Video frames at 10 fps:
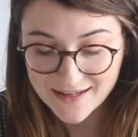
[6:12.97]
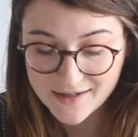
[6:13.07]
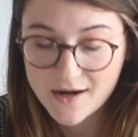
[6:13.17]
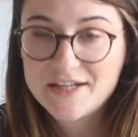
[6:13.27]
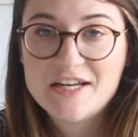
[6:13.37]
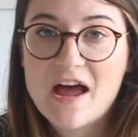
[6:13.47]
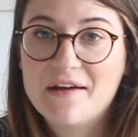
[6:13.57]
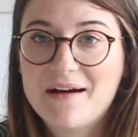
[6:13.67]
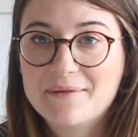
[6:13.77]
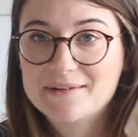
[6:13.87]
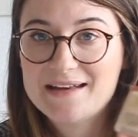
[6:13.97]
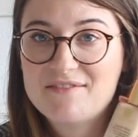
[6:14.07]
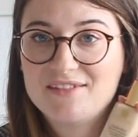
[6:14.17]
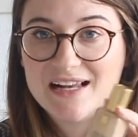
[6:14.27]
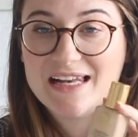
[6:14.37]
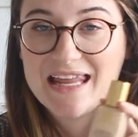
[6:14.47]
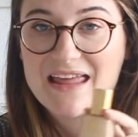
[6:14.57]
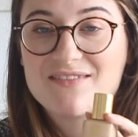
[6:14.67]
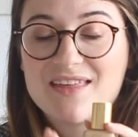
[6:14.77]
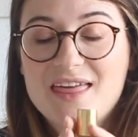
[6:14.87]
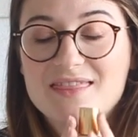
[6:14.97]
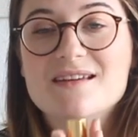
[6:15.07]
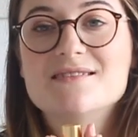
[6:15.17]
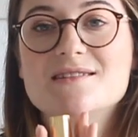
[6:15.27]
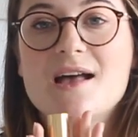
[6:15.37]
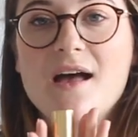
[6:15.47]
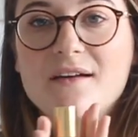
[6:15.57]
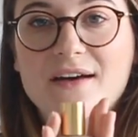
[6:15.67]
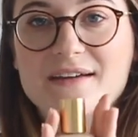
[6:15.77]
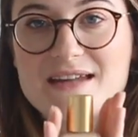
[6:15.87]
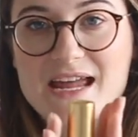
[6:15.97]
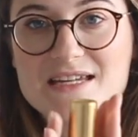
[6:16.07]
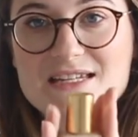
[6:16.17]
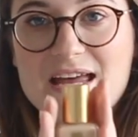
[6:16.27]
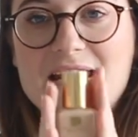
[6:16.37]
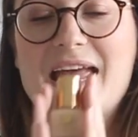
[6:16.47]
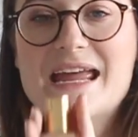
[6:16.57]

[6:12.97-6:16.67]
Like, I know I will never leave this foundation.